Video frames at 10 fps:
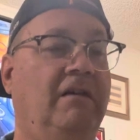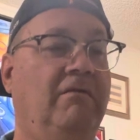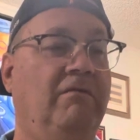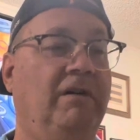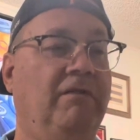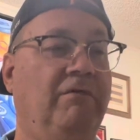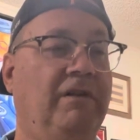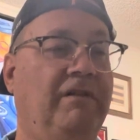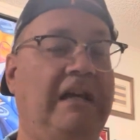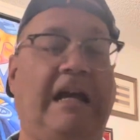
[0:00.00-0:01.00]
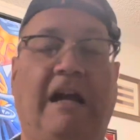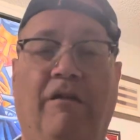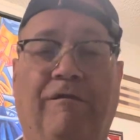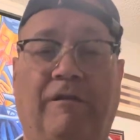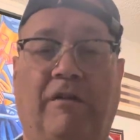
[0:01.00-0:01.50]
with the
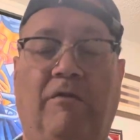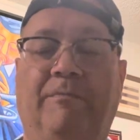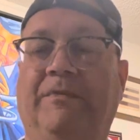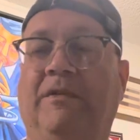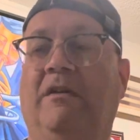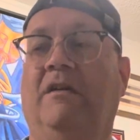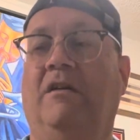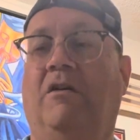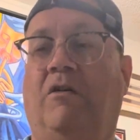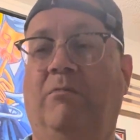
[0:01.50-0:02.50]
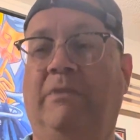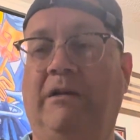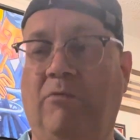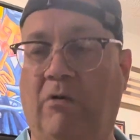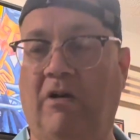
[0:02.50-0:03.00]
airflow on beat
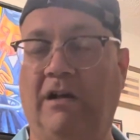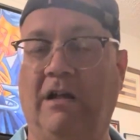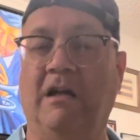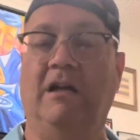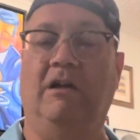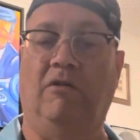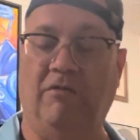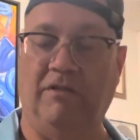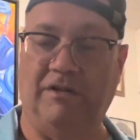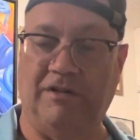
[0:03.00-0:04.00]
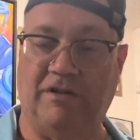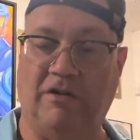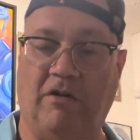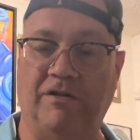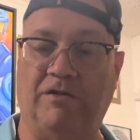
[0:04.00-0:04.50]
1
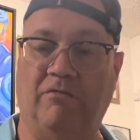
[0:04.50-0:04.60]
starts to